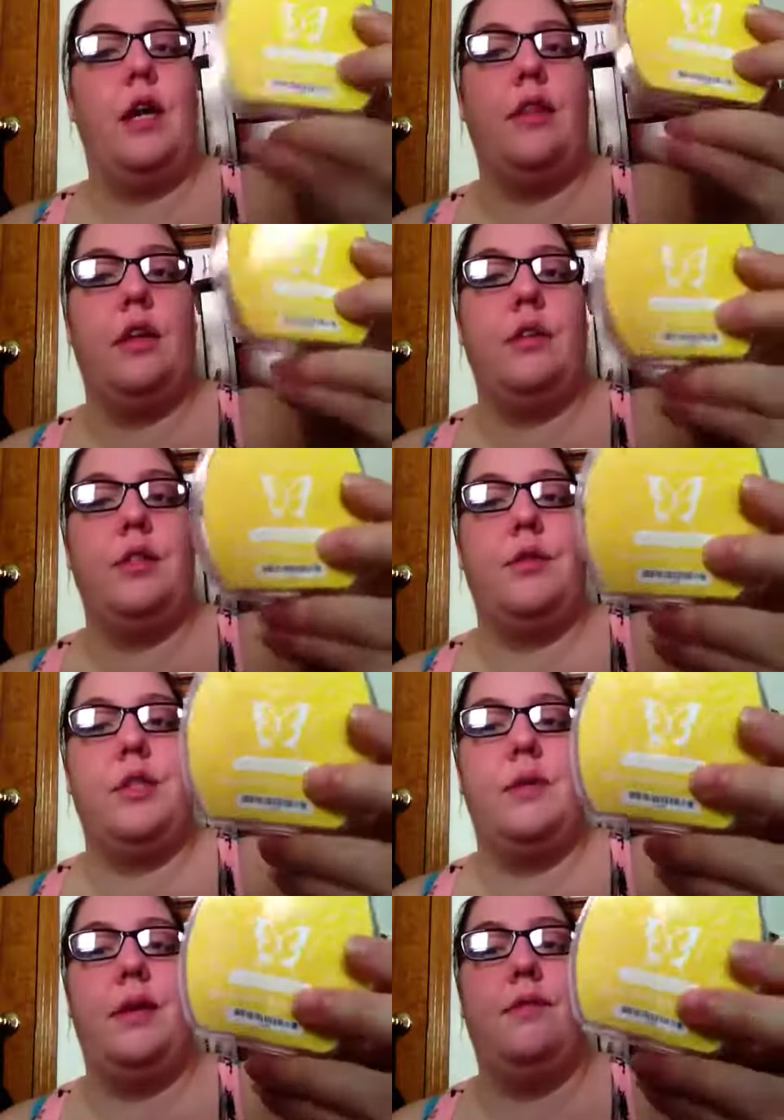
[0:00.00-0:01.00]
I thought this was
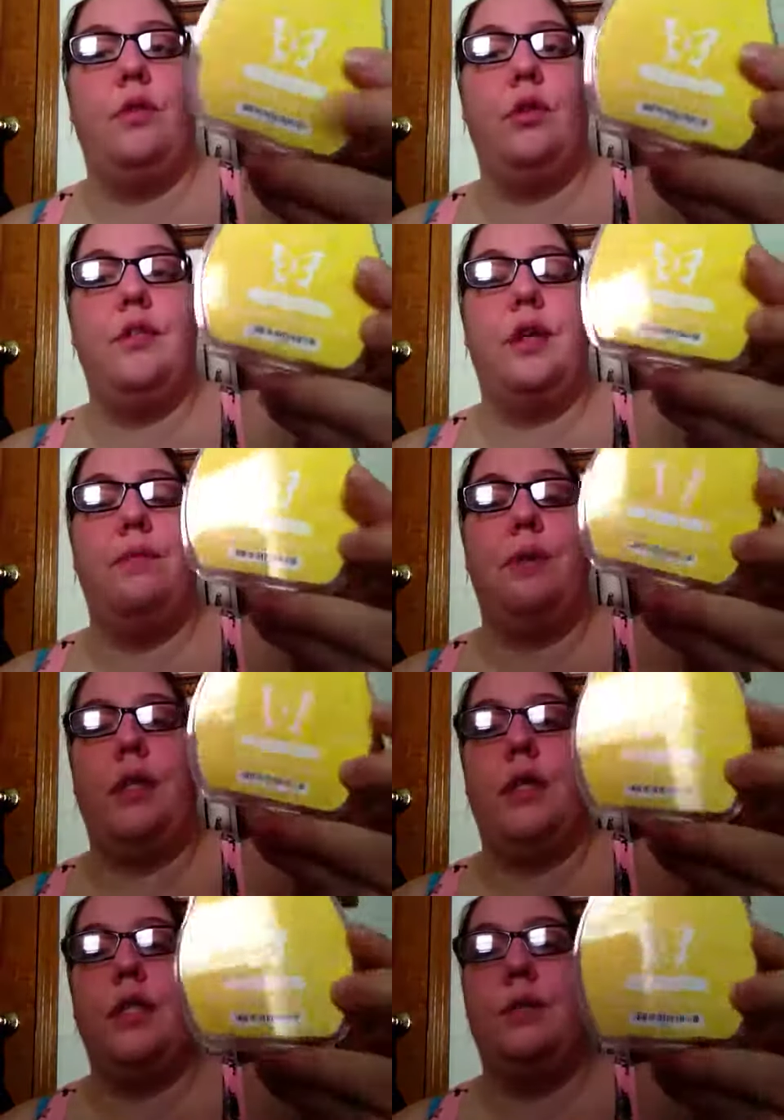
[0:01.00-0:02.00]
going to be a floral scent,
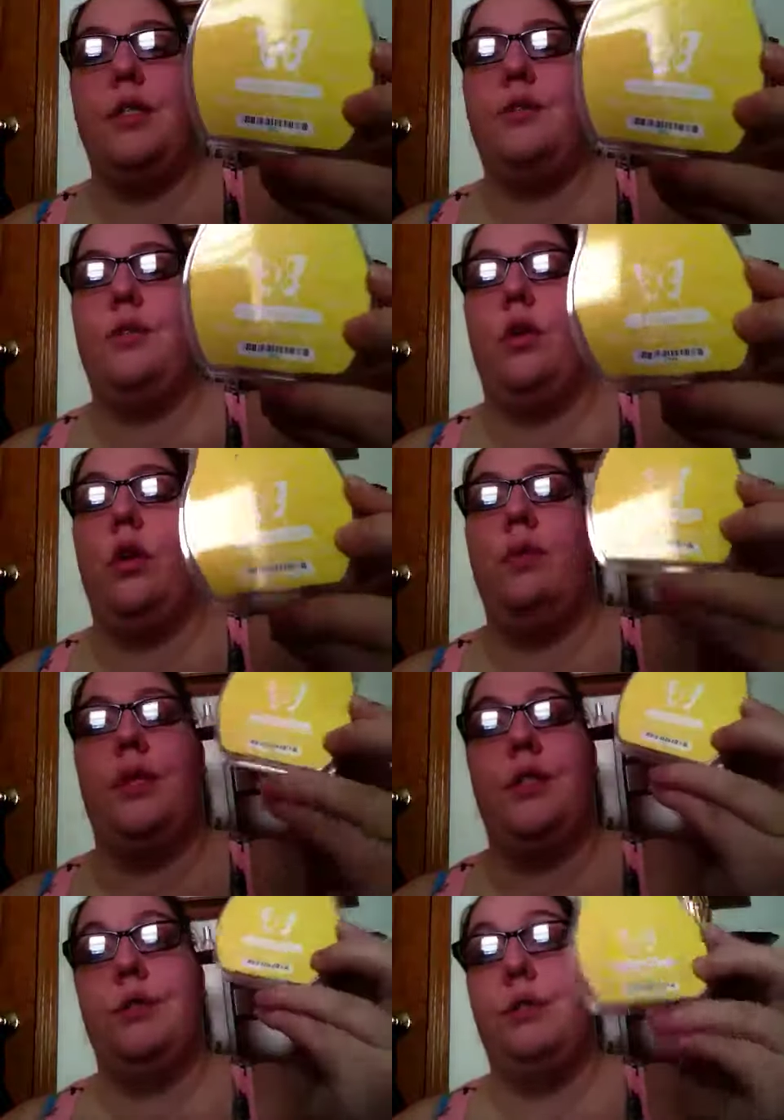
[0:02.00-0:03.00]
but it smells floral,
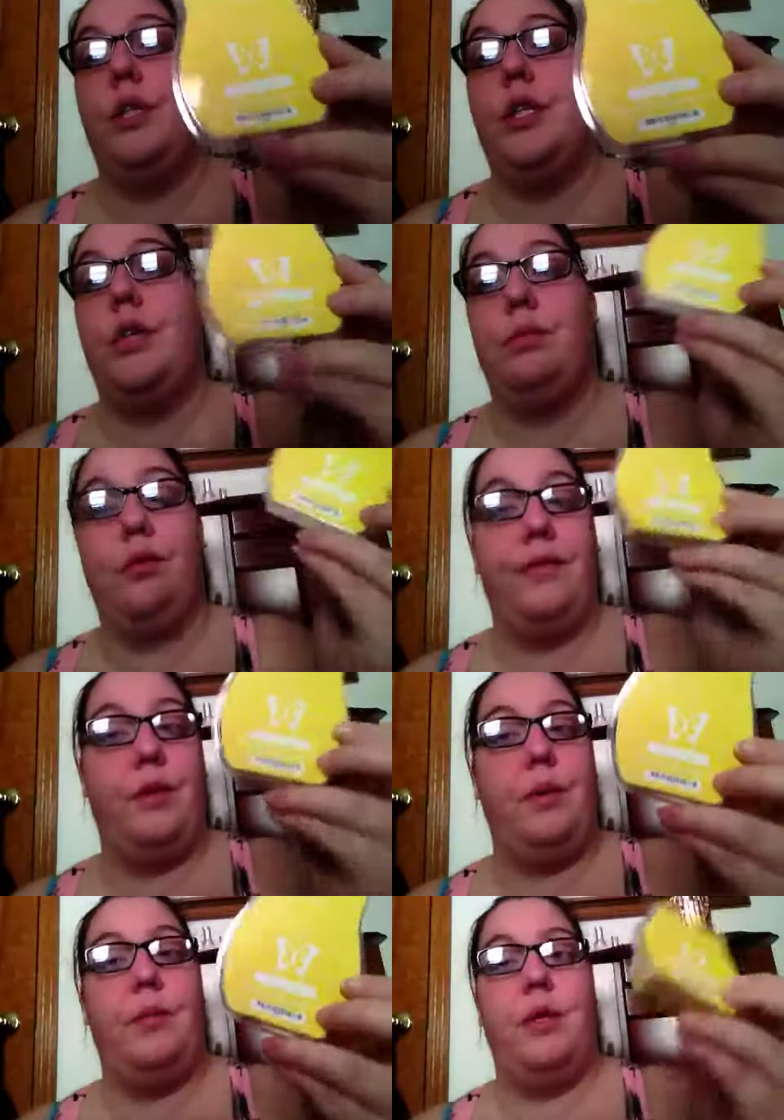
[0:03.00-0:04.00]
but it's a really good
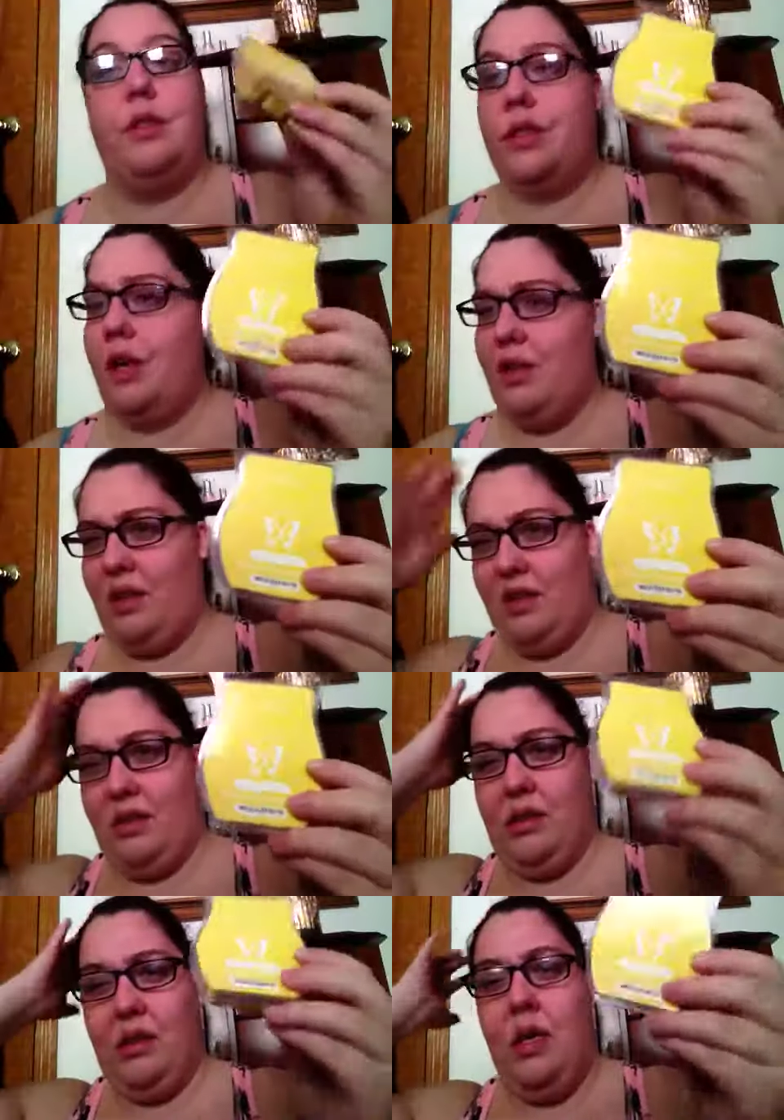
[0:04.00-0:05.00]
perfumey one. Sorry that
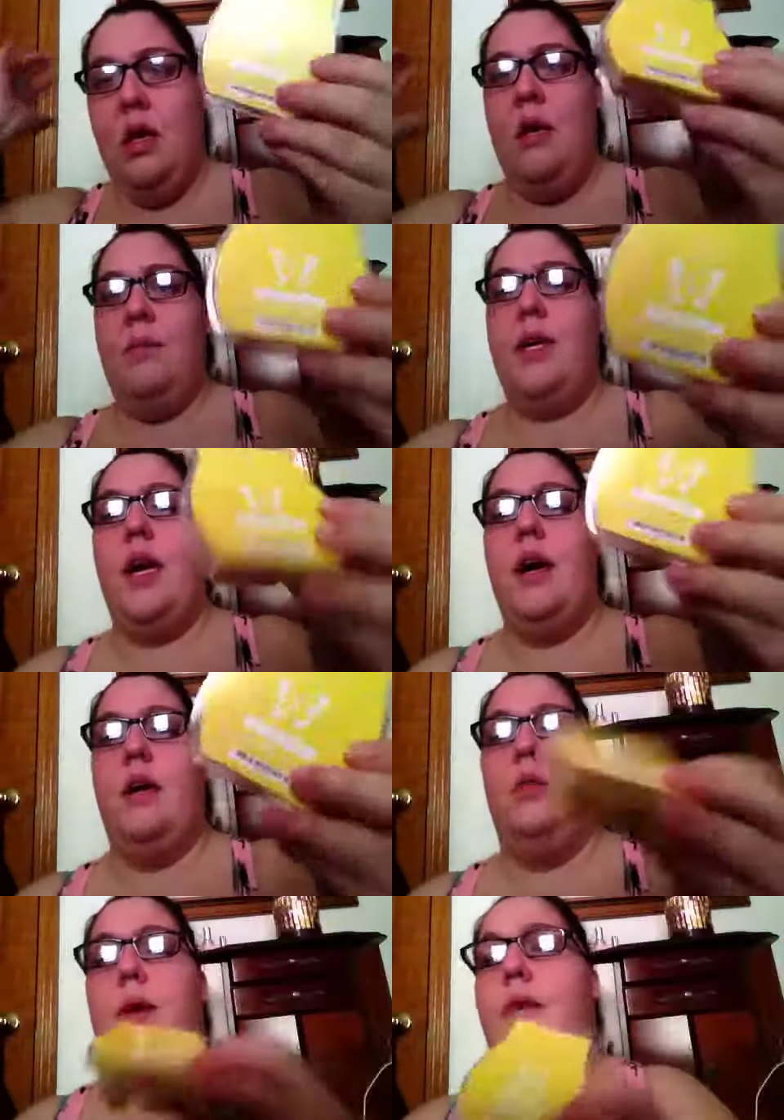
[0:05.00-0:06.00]
I, But
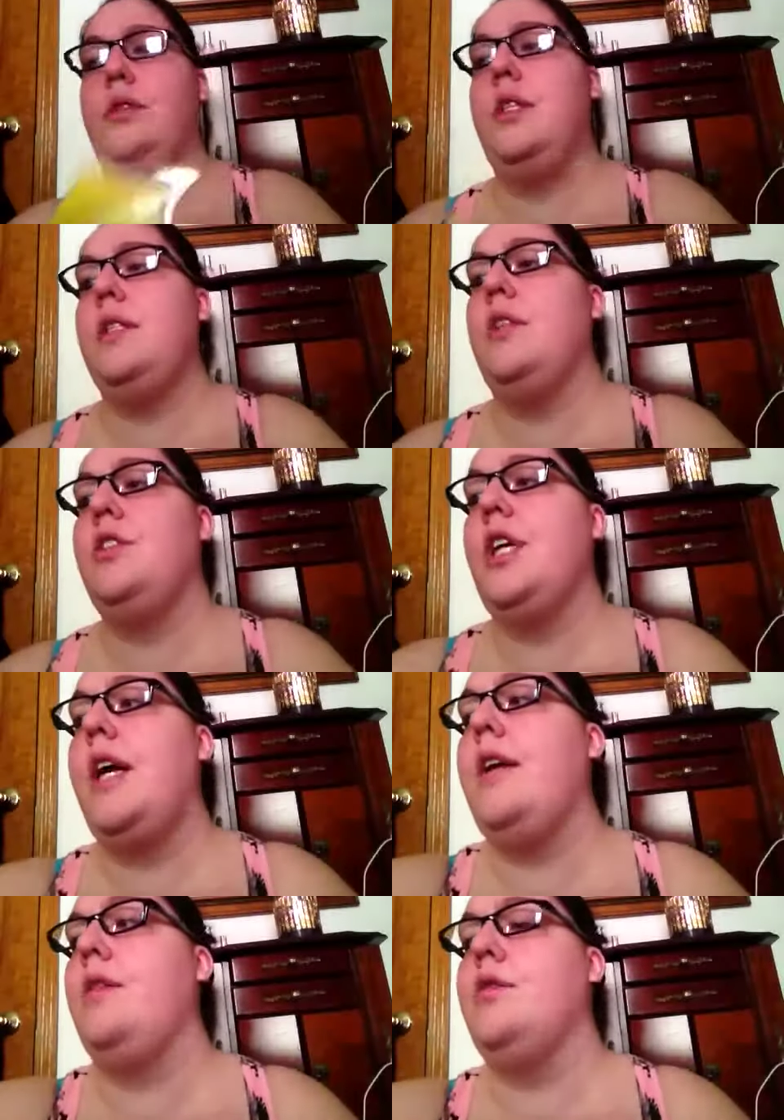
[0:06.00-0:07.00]
yeah, My Only
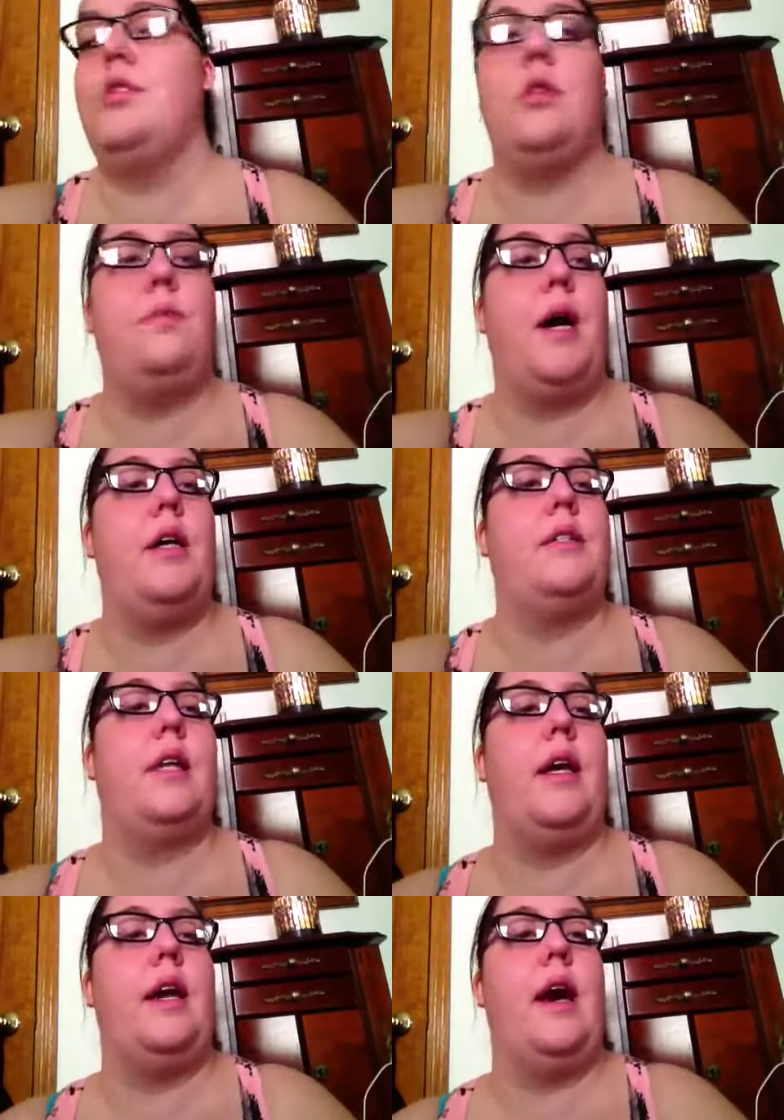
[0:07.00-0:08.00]
Sunshine, and those are the bars
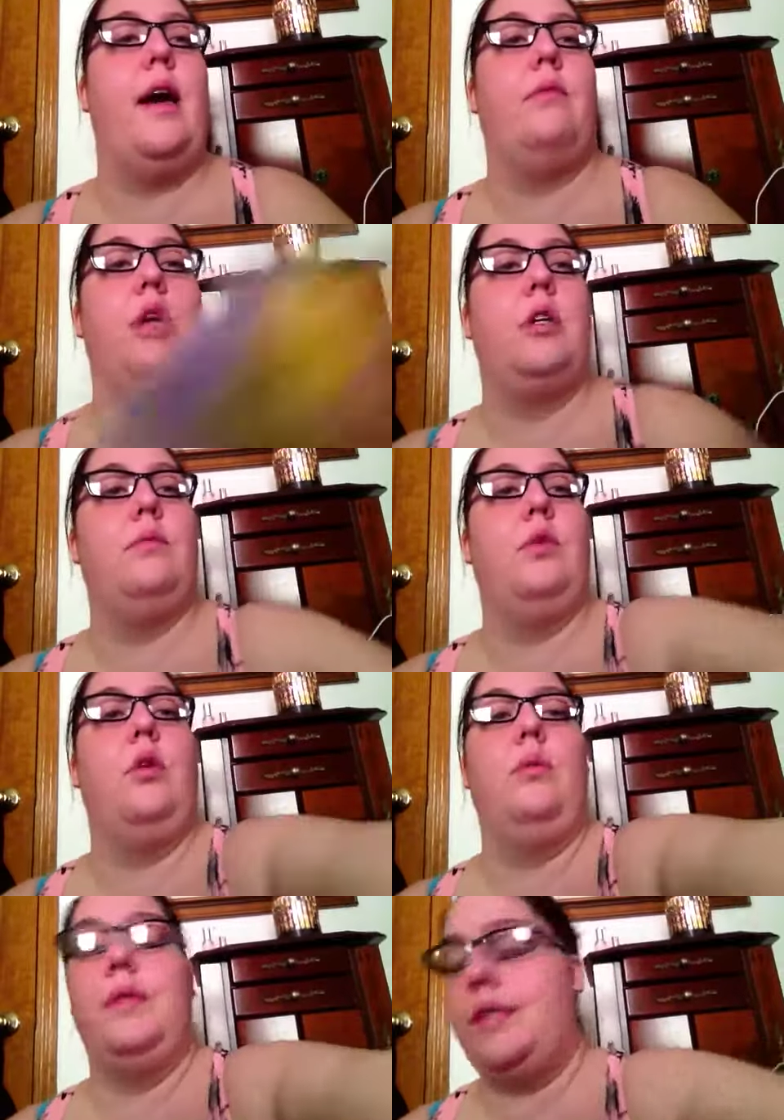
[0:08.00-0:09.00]
that I got. Welcome Home and